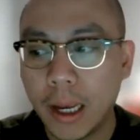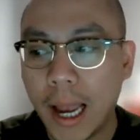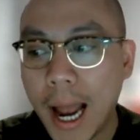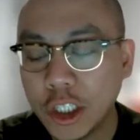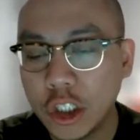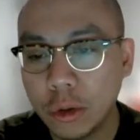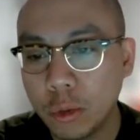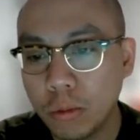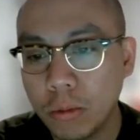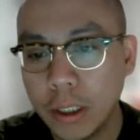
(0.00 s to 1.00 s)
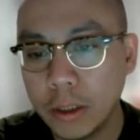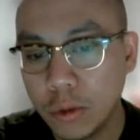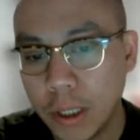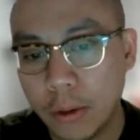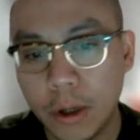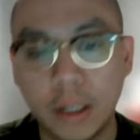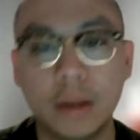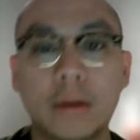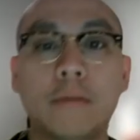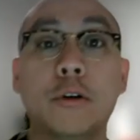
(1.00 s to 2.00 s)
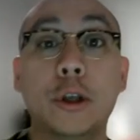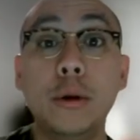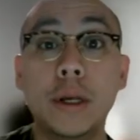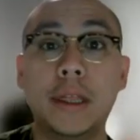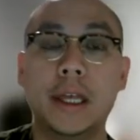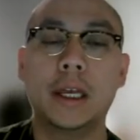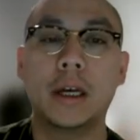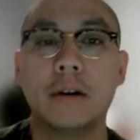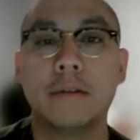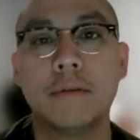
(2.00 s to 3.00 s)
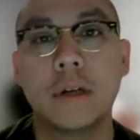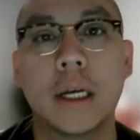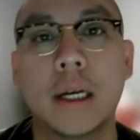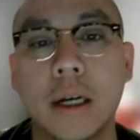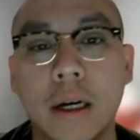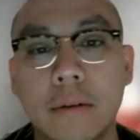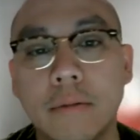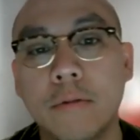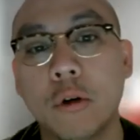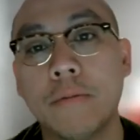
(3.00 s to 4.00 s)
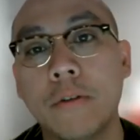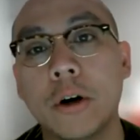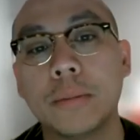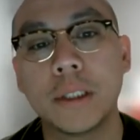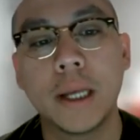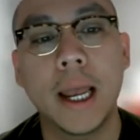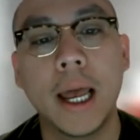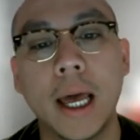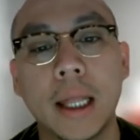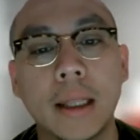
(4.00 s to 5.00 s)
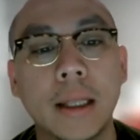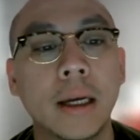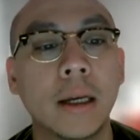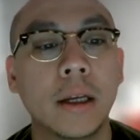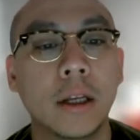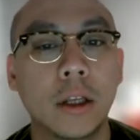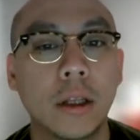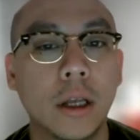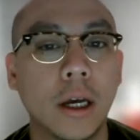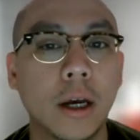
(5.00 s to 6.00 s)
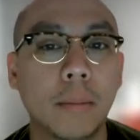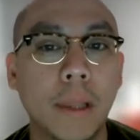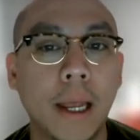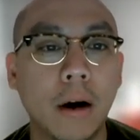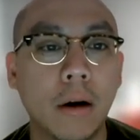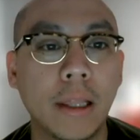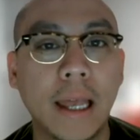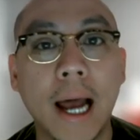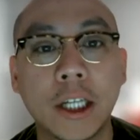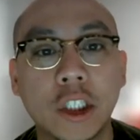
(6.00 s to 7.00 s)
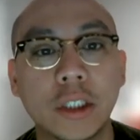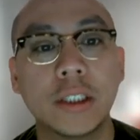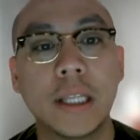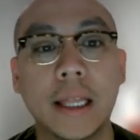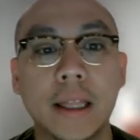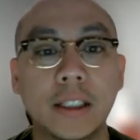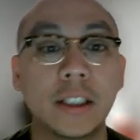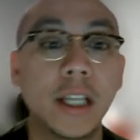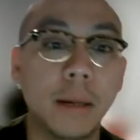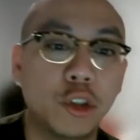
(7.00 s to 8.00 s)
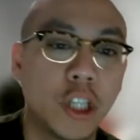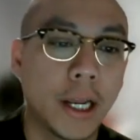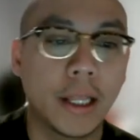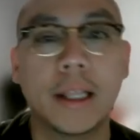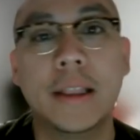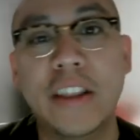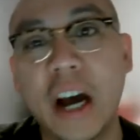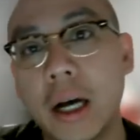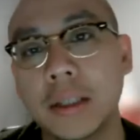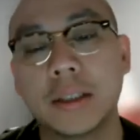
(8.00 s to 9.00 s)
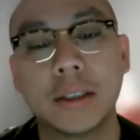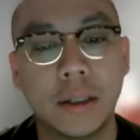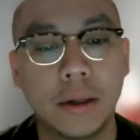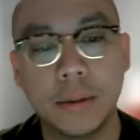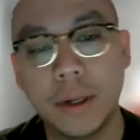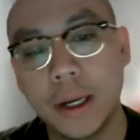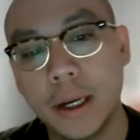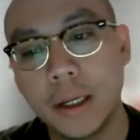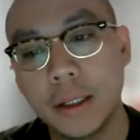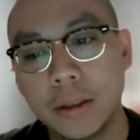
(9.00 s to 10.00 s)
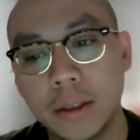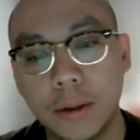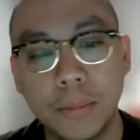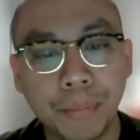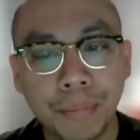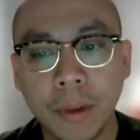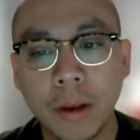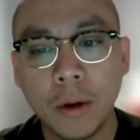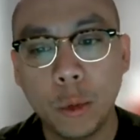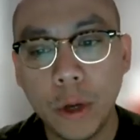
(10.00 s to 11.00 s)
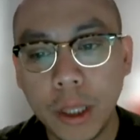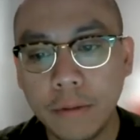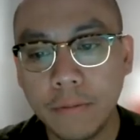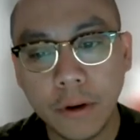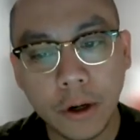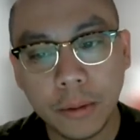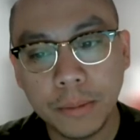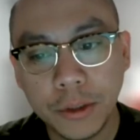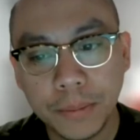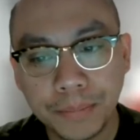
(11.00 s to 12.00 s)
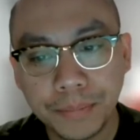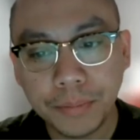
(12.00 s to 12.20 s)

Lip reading: action is what I want for you to think of for verbs. And they are the actions that the subject does. Okay, and so with verbs,